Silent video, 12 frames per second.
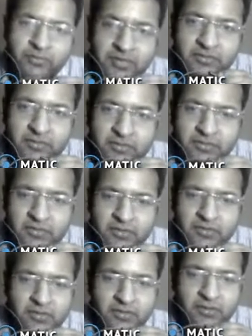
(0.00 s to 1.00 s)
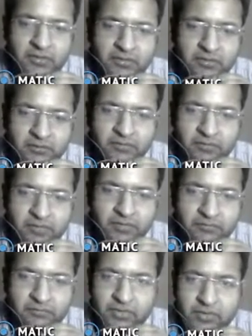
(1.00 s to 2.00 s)
by the the
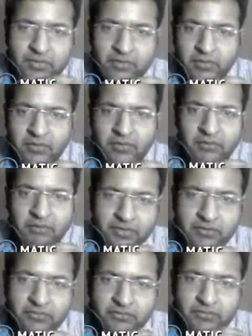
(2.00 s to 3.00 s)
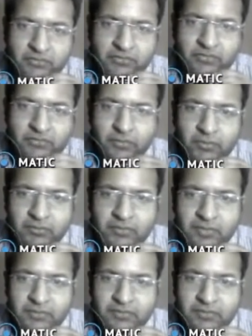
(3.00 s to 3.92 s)
inferior orbital margin, which was formed by the